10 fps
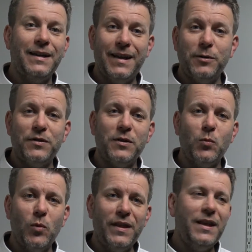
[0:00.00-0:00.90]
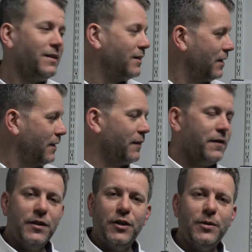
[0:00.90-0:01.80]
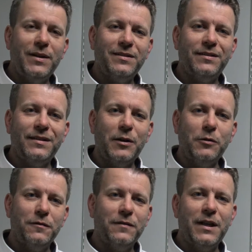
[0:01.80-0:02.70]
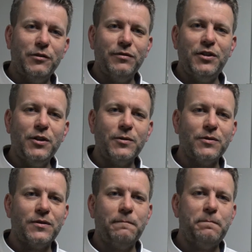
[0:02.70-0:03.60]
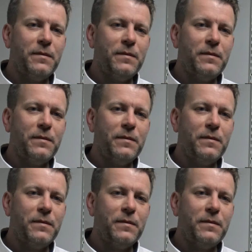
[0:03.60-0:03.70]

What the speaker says: calcium within the unit itself is reduced.